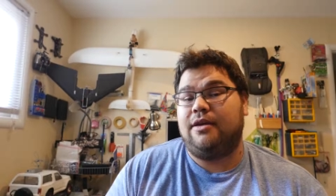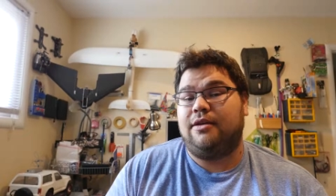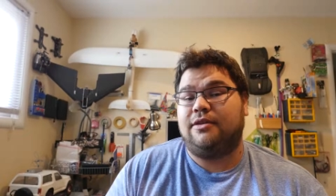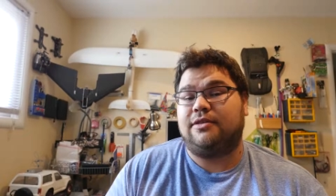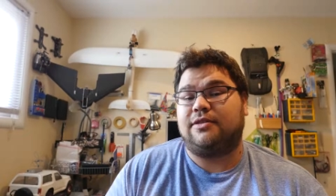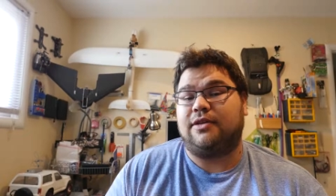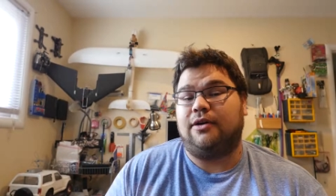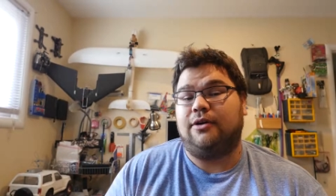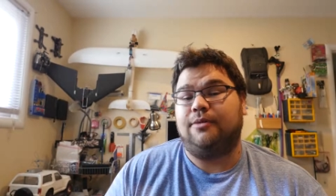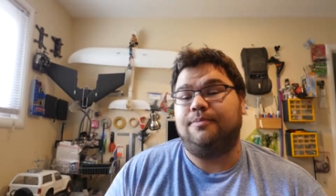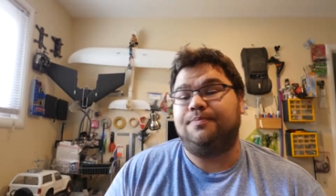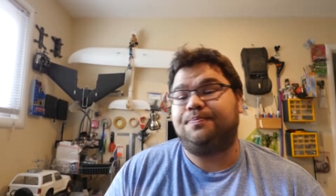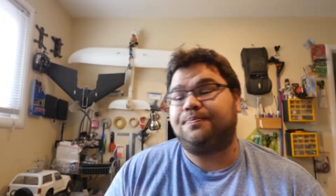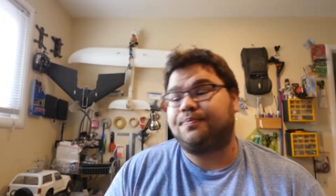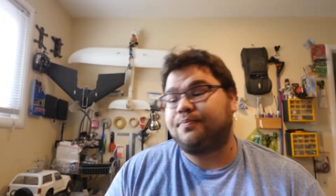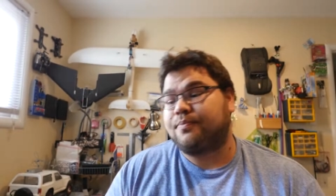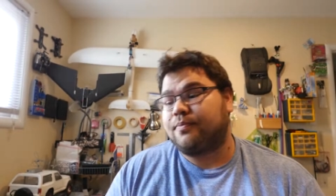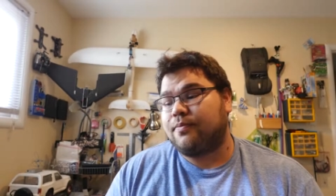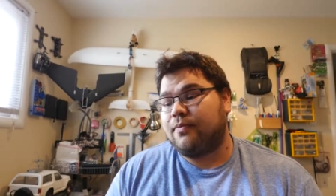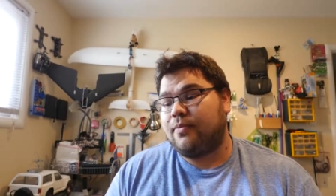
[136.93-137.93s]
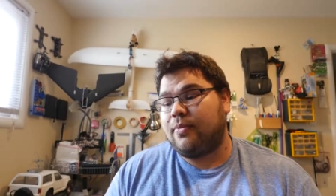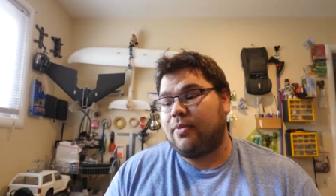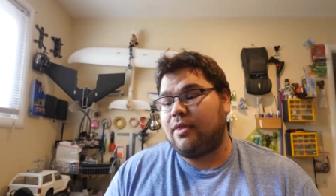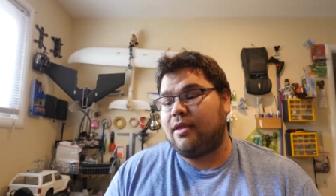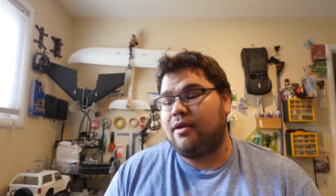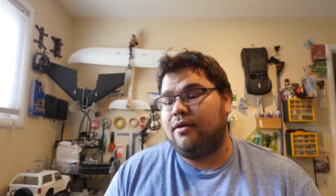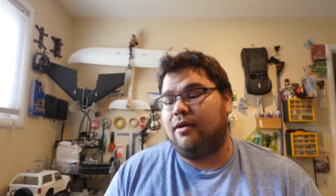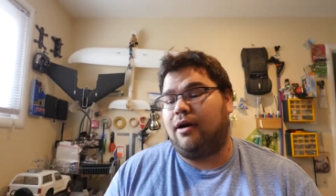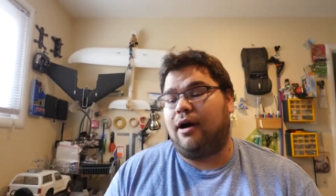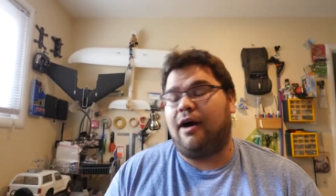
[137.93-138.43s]
So
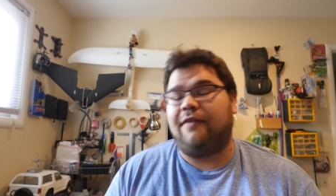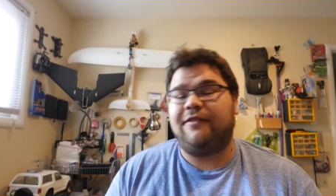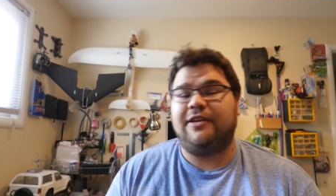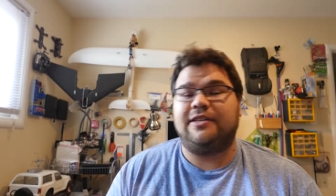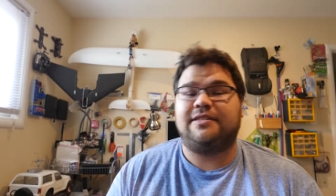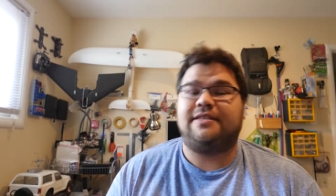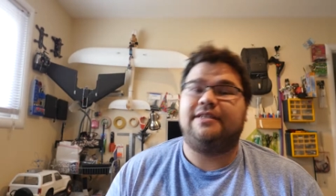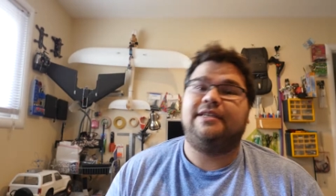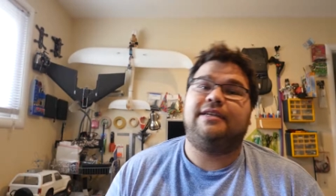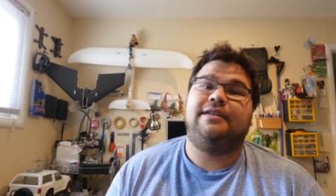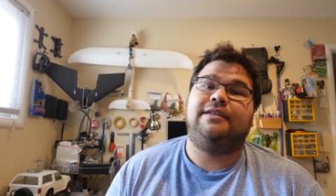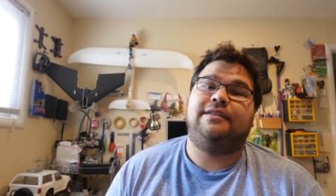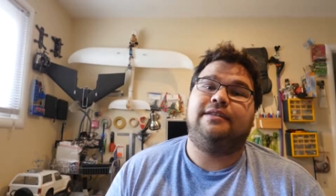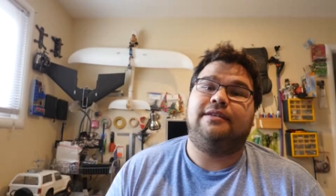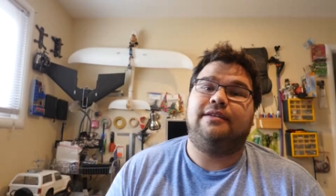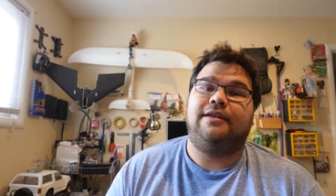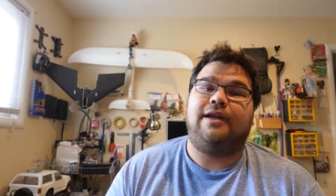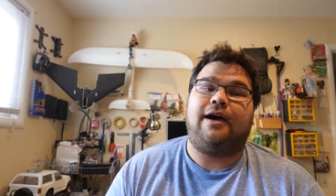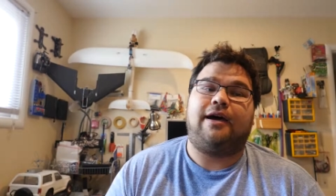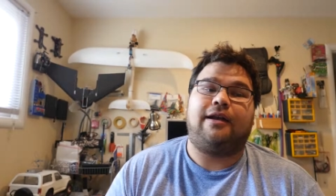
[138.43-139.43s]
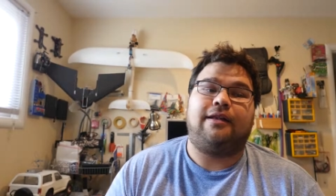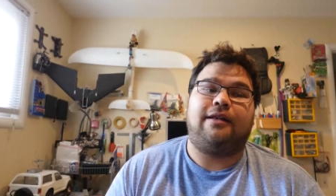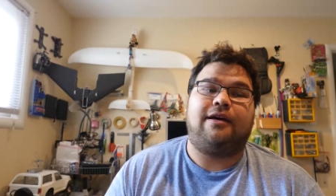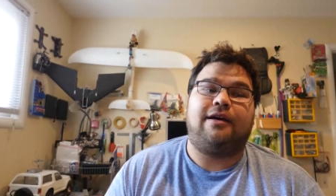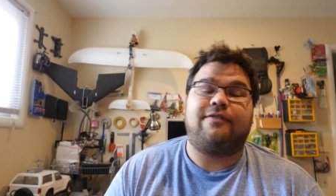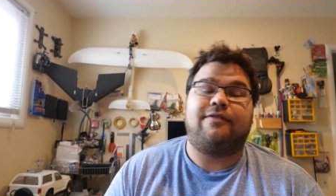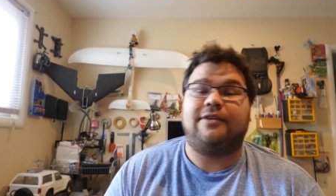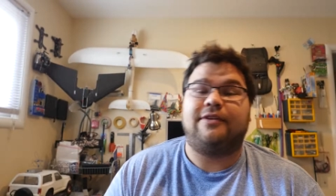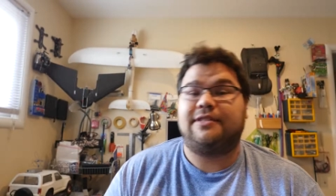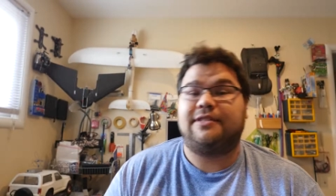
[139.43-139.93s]
Obviously, not a lot
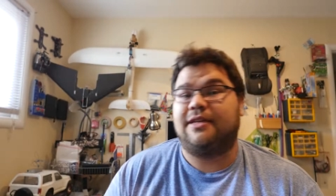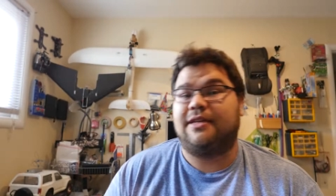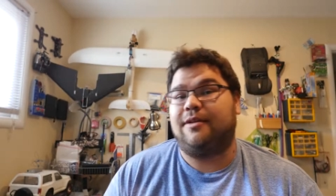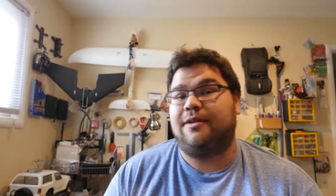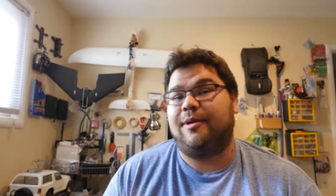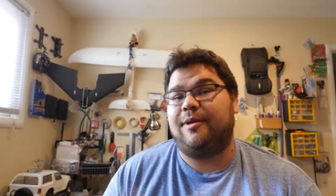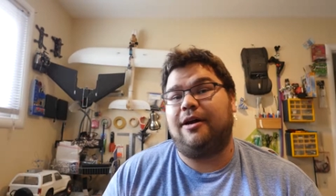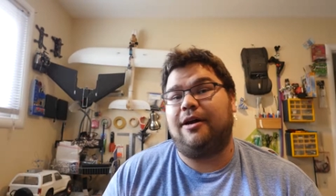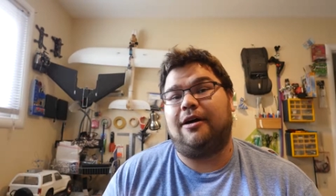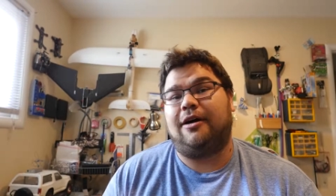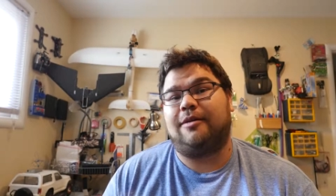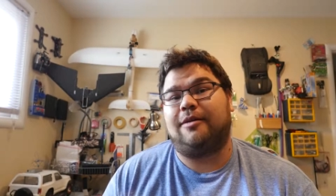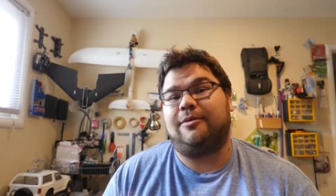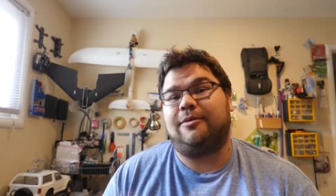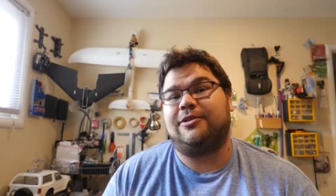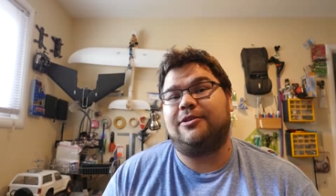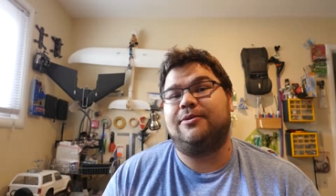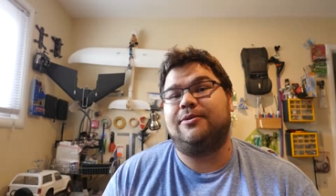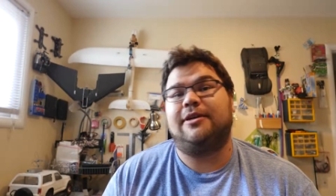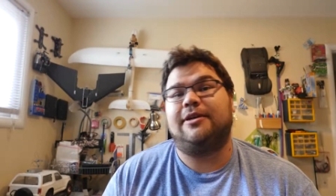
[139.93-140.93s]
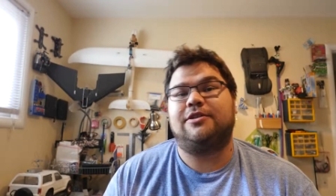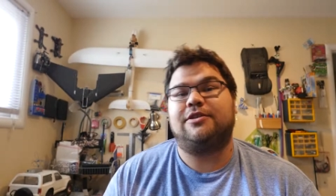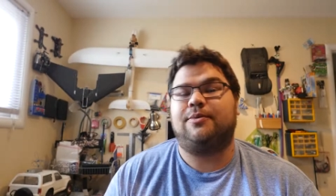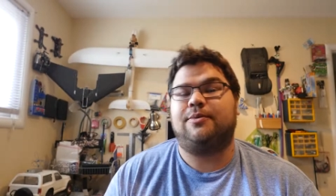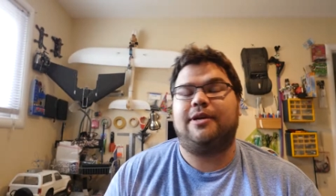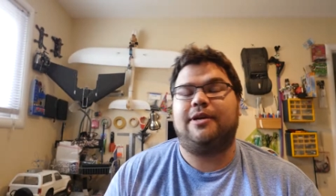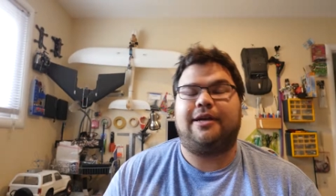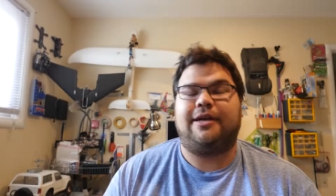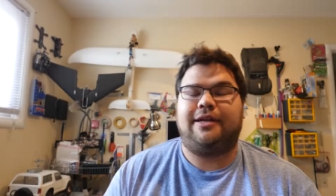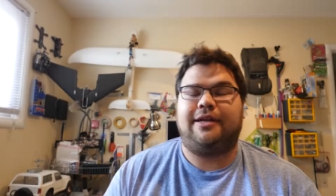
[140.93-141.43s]
of it's going to be audible to us. We're
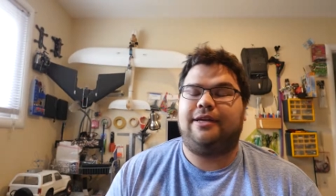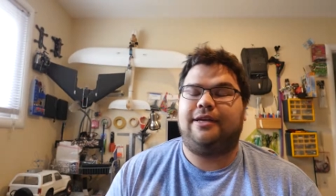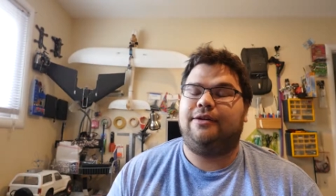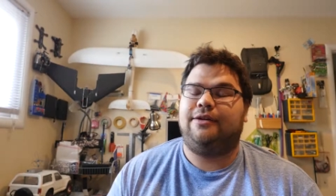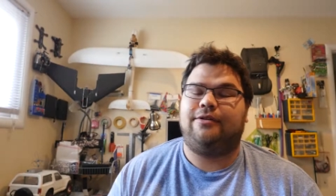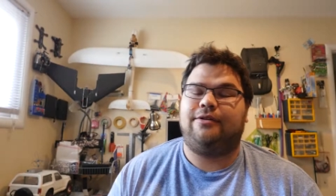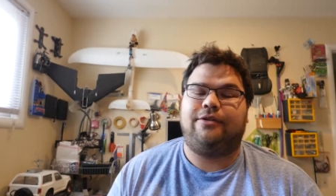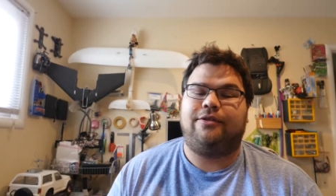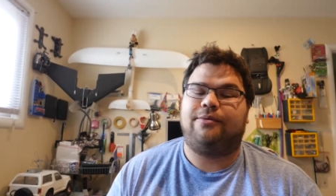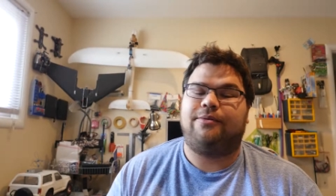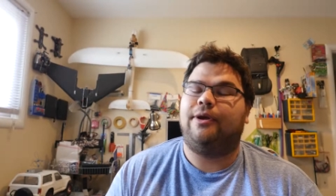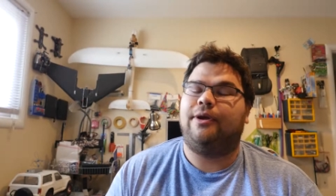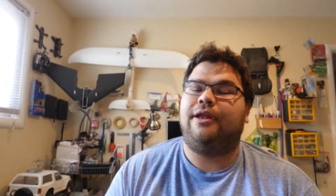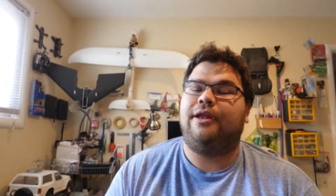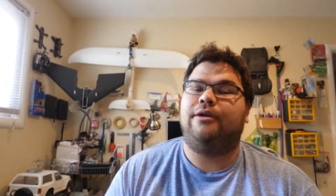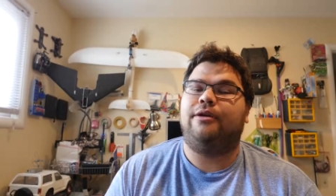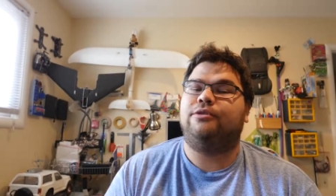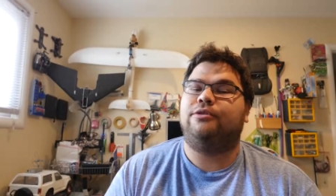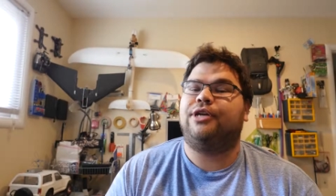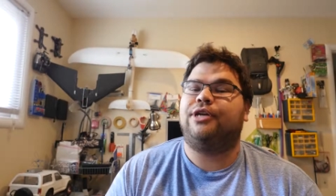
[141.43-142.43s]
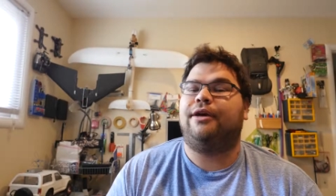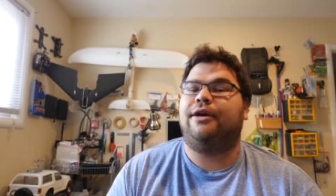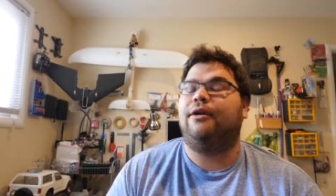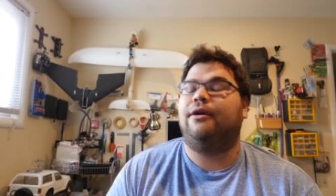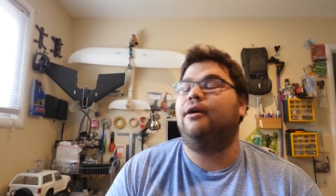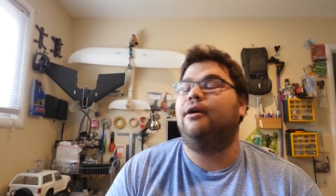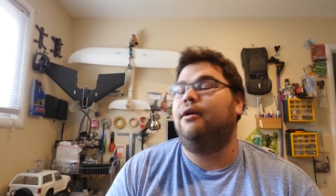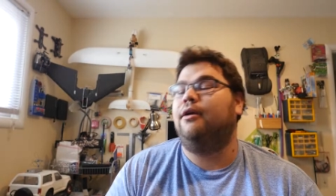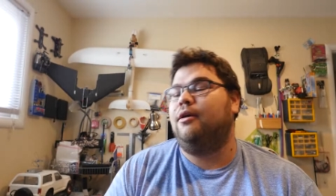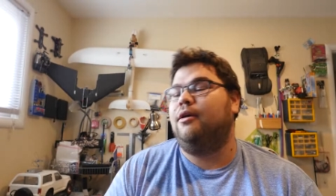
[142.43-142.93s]
not going to hear all the radio
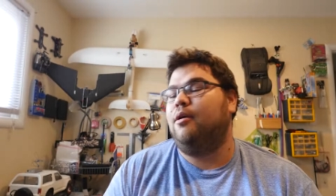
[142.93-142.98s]
chatter.